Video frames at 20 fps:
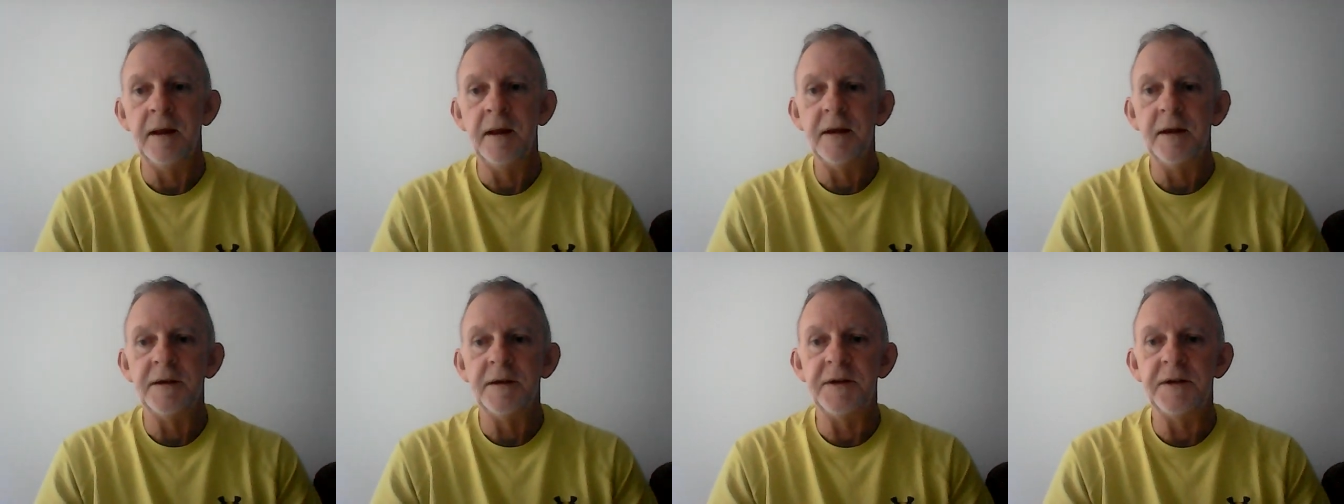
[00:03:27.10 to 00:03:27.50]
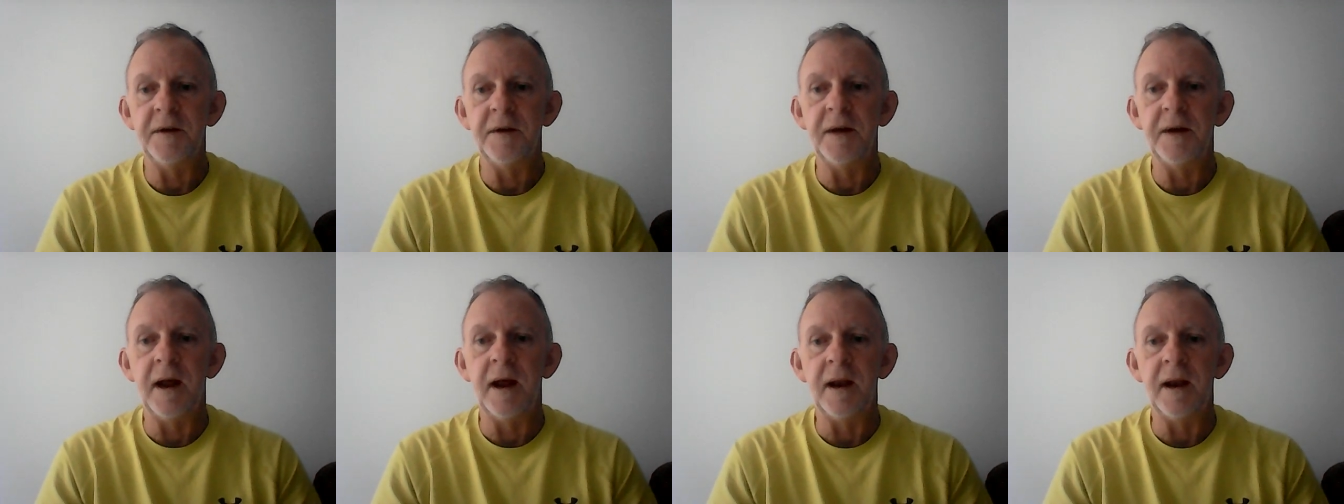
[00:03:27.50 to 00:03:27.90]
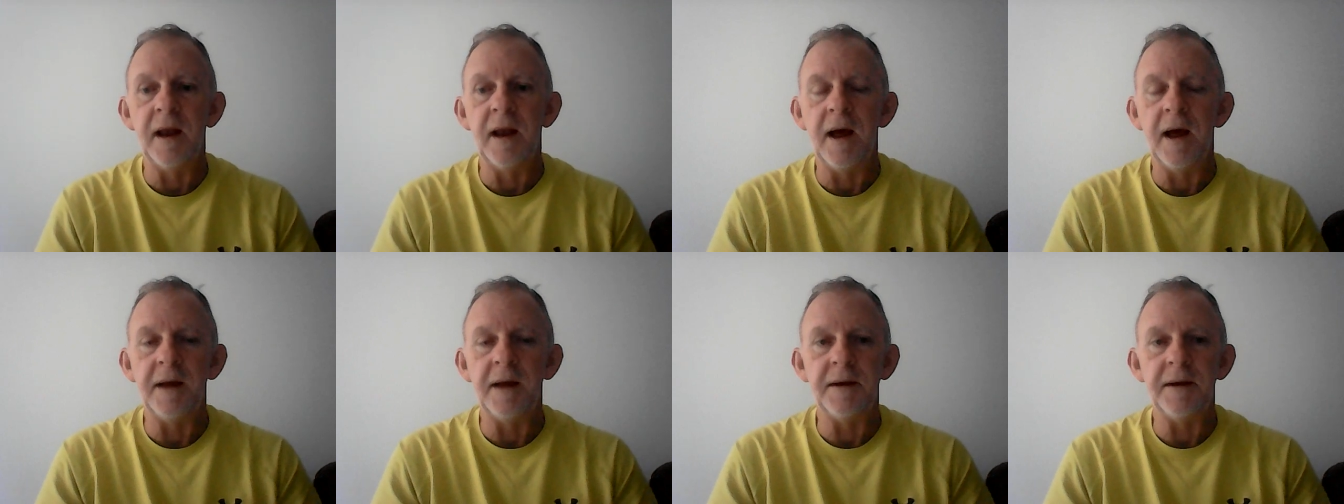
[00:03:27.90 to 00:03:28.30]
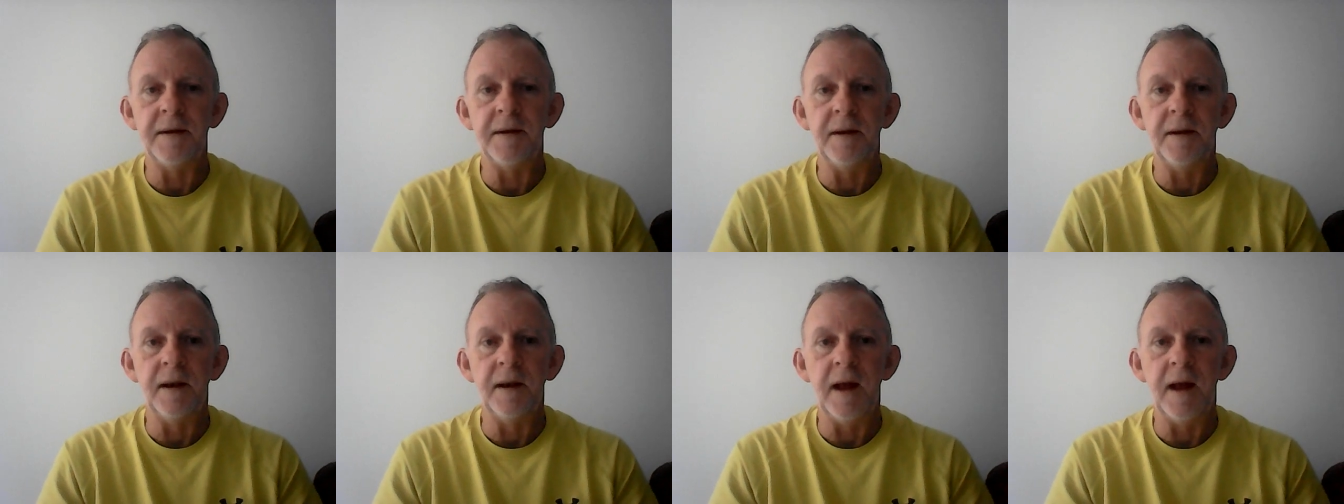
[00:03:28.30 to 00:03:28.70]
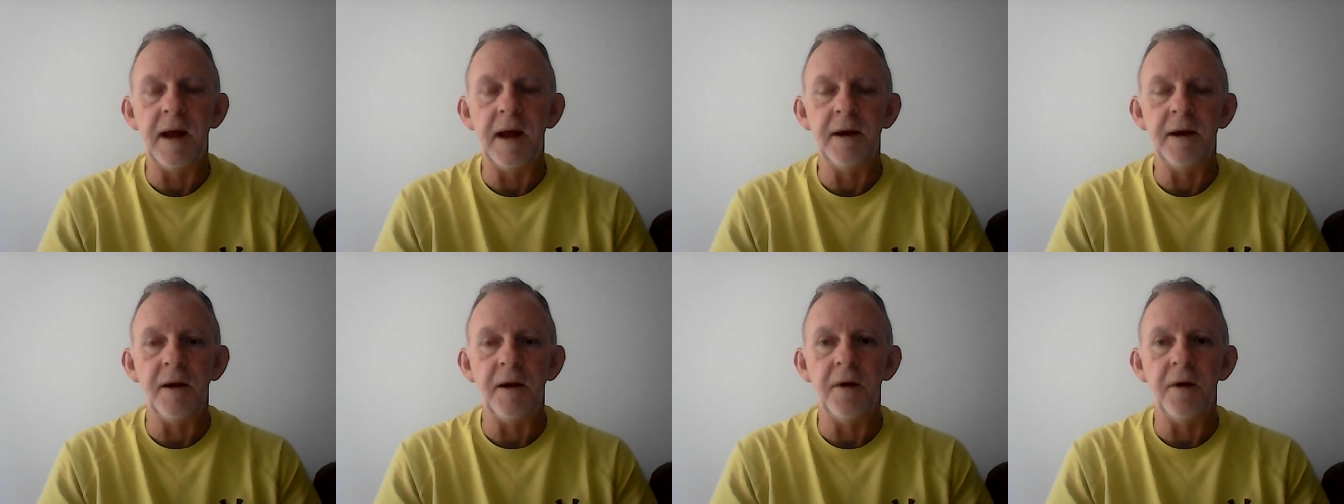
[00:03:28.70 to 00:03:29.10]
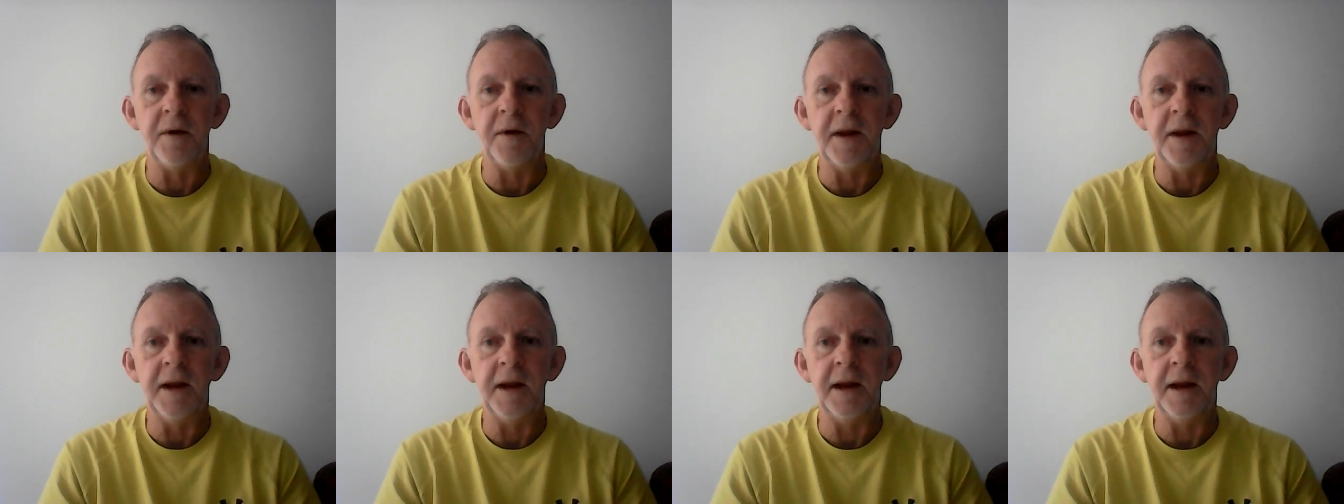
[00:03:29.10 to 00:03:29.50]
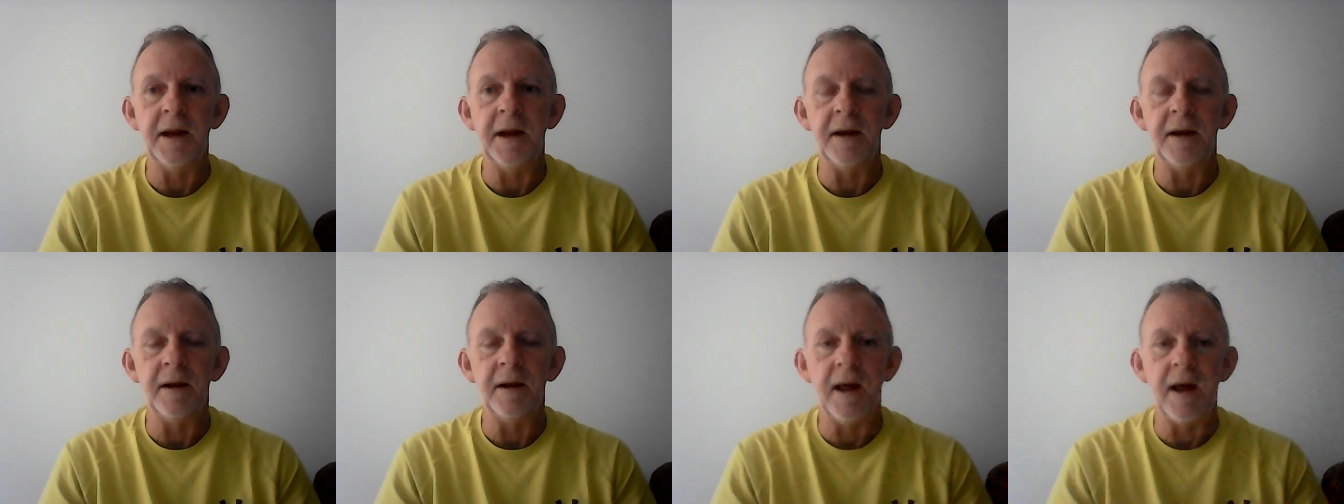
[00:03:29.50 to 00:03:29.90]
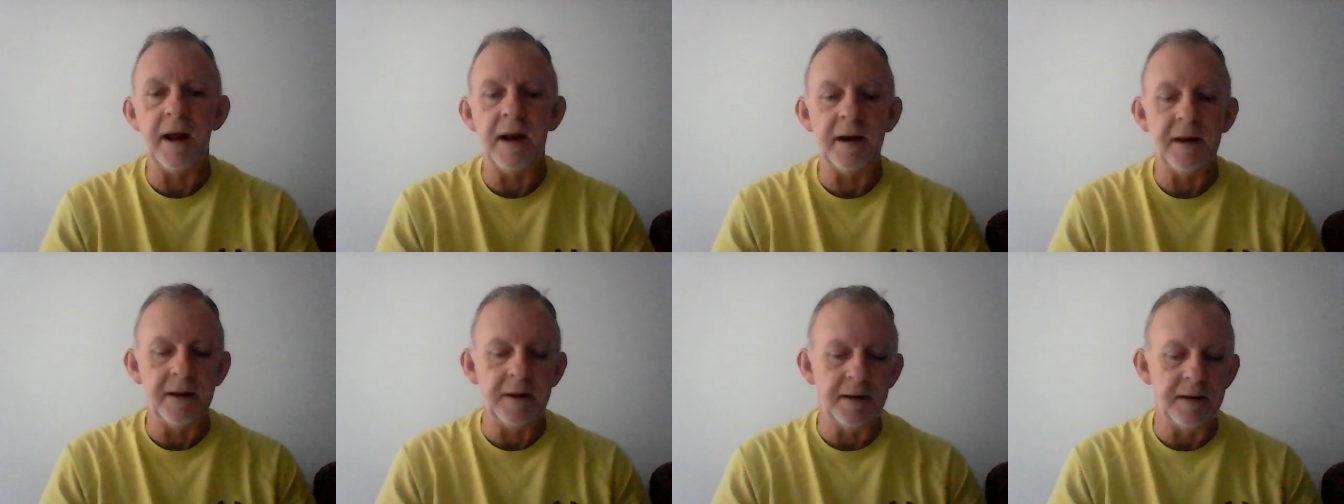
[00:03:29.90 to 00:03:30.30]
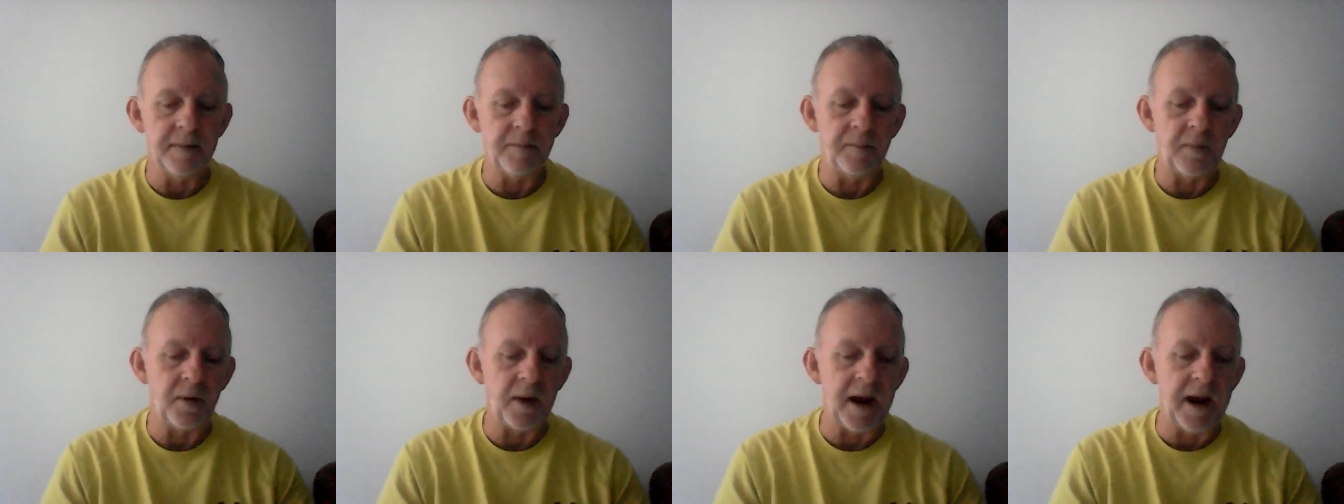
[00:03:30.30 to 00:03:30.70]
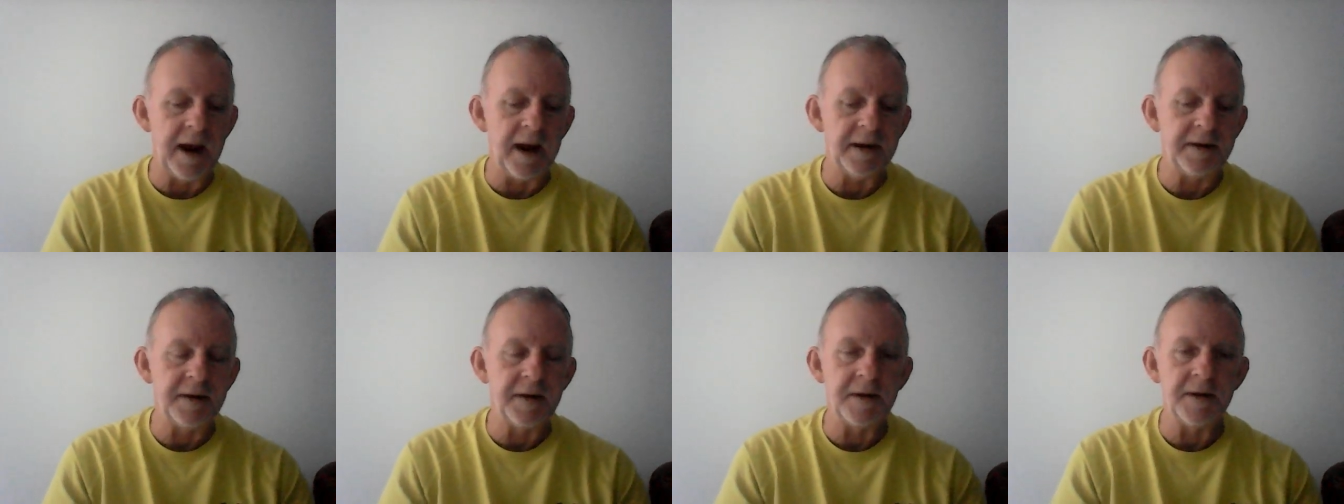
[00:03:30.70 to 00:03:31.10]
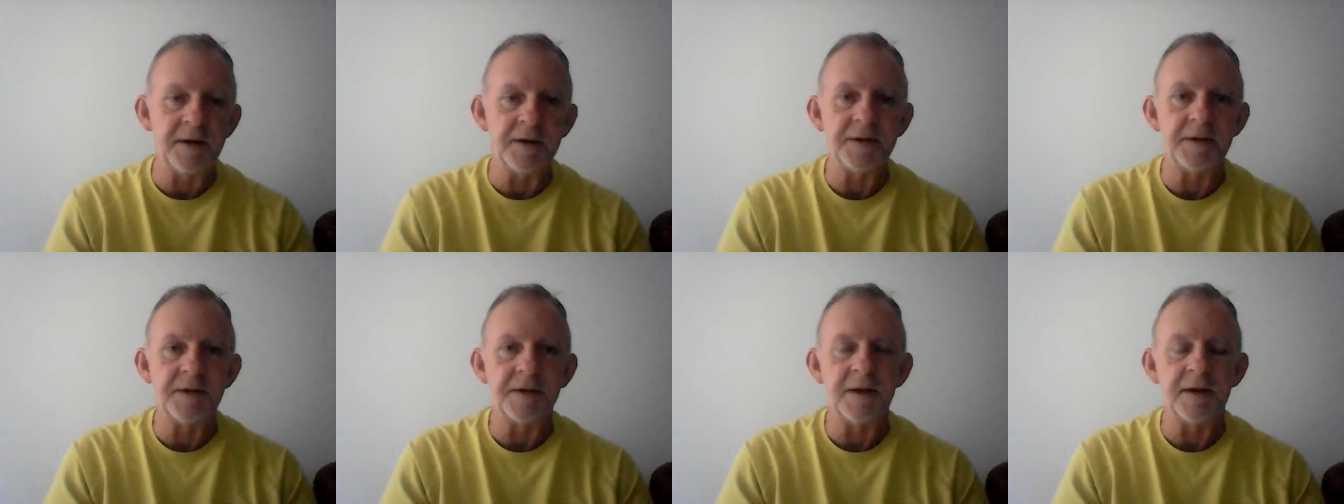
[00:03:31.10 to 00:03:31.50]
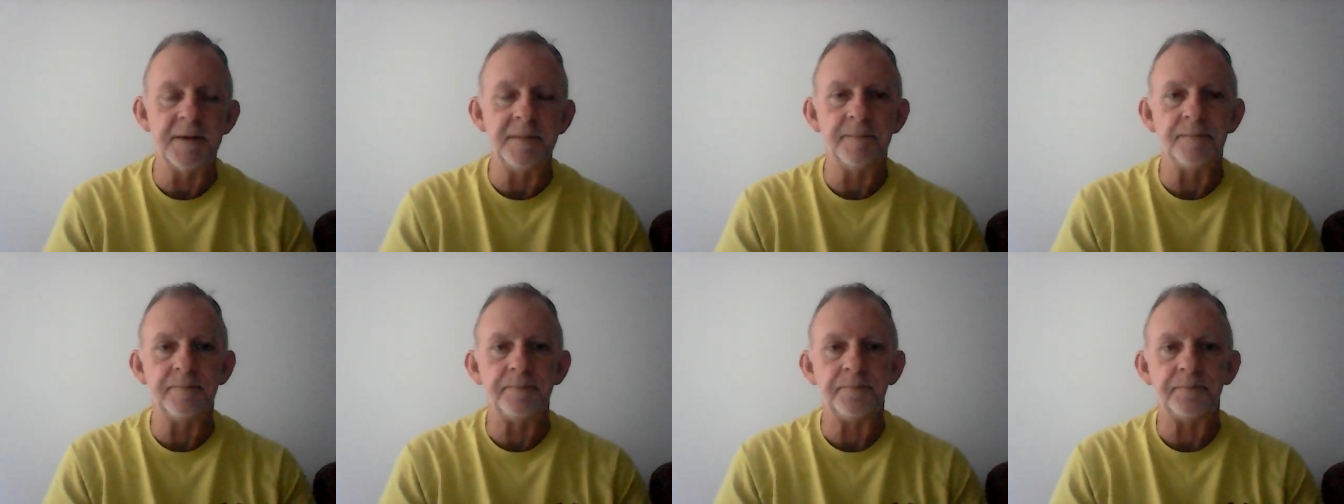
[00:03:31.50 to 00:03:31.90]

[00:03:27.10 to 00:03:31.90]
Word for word: still got a lot, lot of learning and a lot of practice and